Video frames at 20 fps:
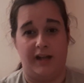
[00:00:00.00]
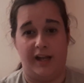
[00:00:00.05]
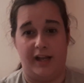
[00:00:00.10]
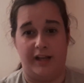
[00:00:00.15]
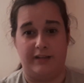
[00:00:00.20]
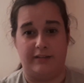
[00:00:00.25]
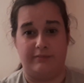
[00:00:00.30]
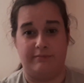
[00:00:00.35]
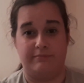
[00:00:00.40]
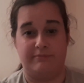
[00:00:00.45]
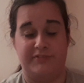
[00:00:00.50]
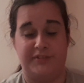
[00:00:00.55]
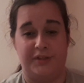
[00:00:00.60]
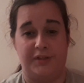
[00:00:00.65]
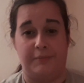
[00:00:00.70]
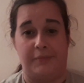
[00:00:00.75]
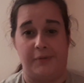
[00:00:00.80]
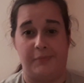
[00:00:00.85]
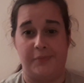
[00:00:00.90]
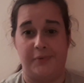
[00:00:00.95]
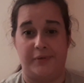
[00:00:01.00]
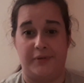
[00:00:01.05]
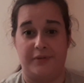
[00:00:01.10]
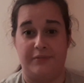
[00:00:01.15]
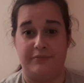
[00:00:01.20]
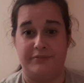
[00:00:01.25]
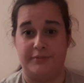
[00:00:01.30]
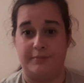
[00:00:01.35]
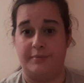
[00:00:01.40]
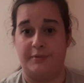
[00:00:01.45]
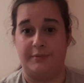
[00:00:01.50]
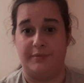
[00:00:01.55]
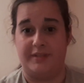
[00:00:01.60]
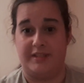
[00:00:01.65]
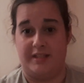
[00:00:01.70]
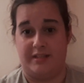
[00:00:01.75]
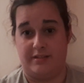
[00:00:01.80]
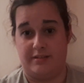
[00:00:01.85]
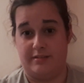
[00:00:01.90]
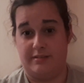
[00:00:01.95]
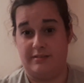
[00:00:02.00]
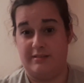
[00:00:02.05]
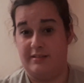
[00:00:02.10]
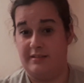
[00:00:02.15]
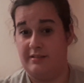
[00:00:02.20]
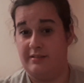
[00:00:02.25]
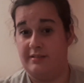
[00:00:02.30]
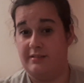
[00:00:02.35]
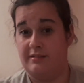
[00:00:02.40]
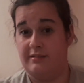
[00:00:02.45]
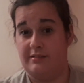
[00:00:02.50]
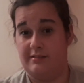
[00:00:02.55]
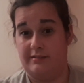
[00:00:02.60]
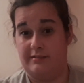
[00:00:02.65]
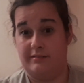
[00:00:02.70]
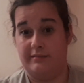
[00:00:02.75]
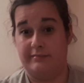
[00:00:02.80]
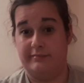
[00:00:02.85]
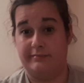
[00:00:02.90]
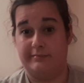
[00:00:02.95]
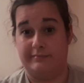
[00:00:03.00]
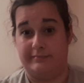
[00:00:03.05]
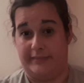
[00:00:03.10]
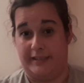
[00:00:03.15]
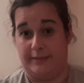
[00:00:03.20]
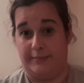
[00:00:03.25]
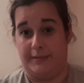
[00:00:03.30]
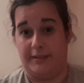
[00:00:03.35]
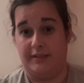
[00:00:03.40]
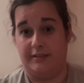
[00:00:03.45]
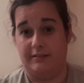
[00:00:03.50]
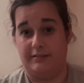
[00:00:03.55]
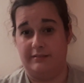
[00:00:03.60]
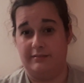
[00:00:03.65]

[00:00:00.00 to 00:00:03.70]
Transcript: I'll feel a bit more comfortable with this. Maybe.